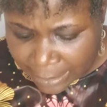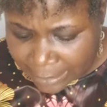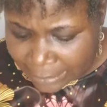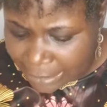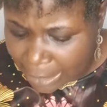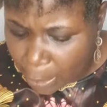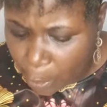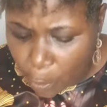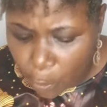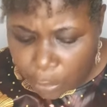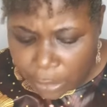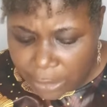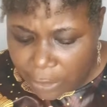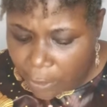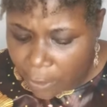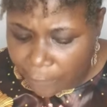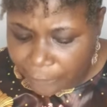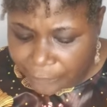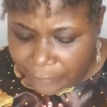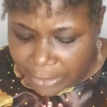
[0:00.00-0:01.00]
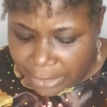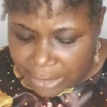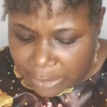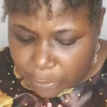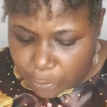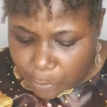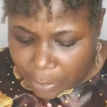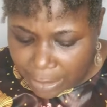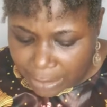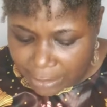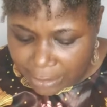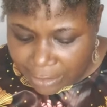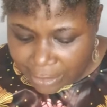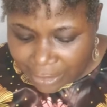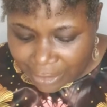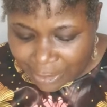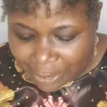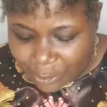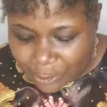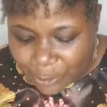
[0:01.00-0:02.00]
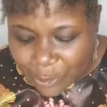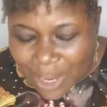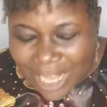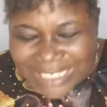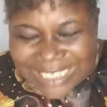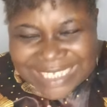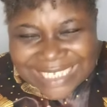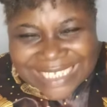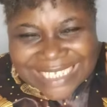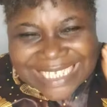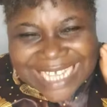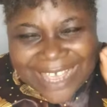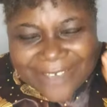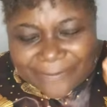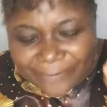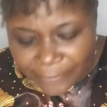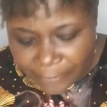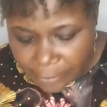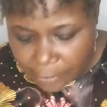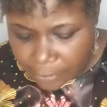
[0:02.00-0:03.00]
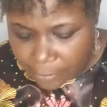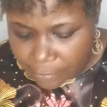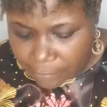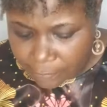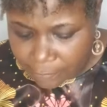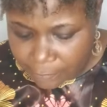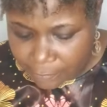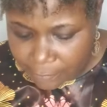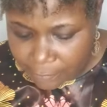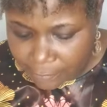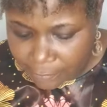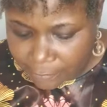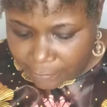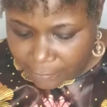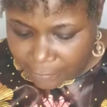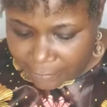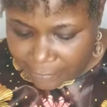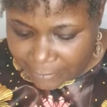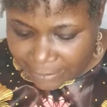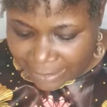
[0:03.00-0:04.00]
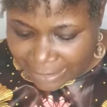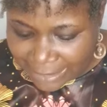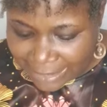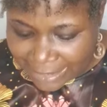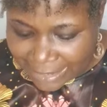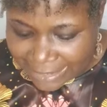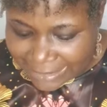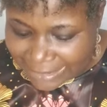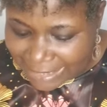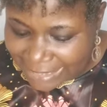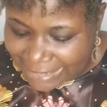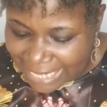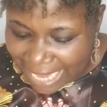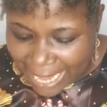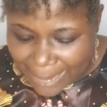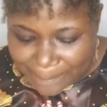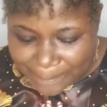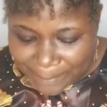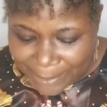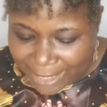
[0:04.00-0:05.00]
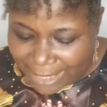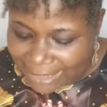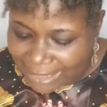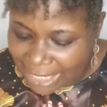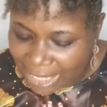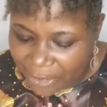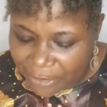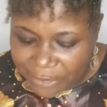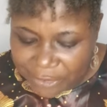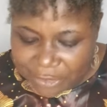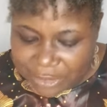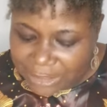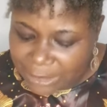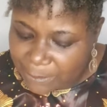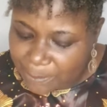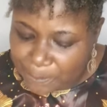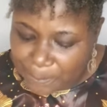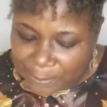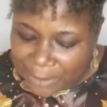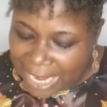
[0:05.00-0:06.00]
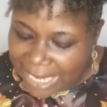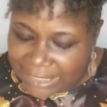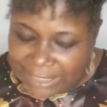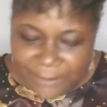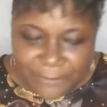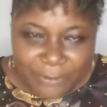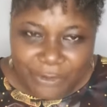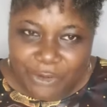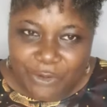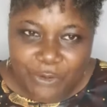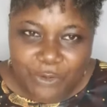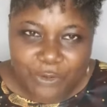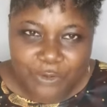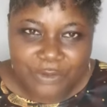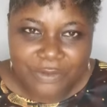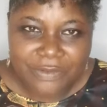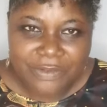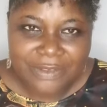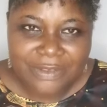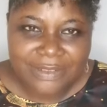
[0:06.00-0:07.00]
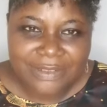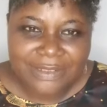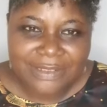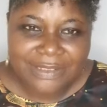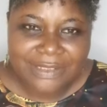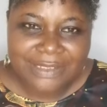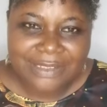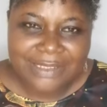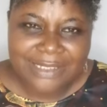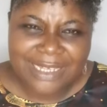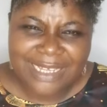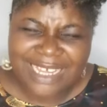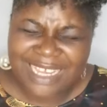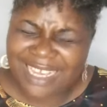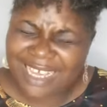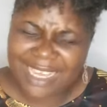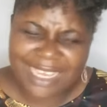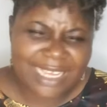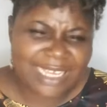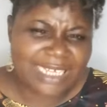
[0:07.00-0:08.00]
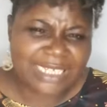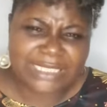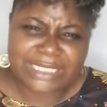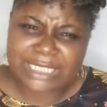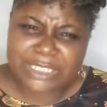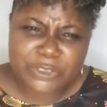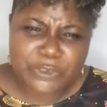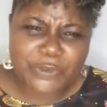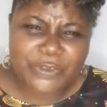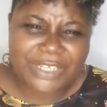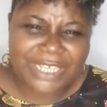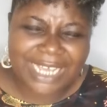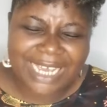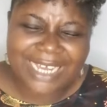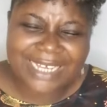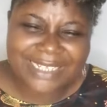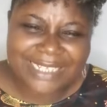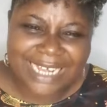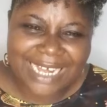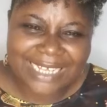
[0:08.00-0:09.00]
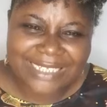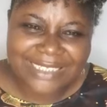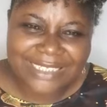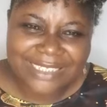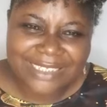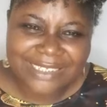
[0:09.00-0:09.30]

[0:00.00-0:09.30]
The Holy of Israel, your Savior. He says, I paid a huge price for you. Hey, did you hear that?